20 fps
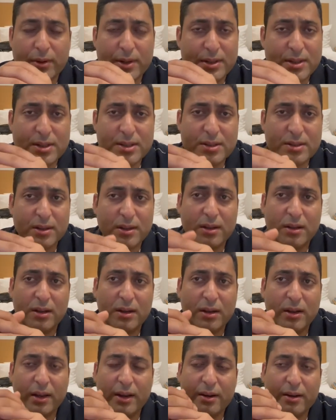it is
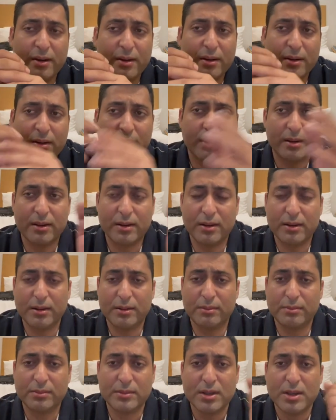
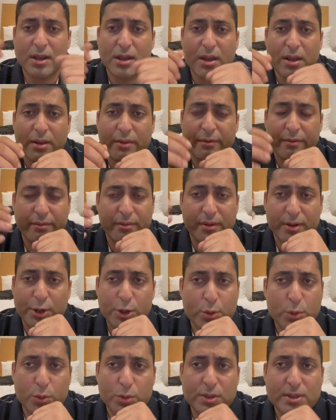in
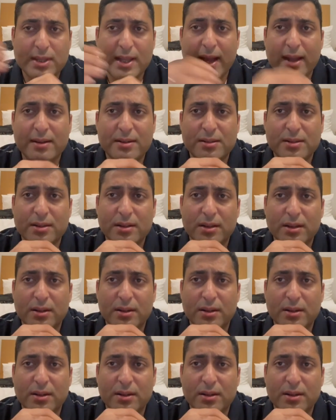news that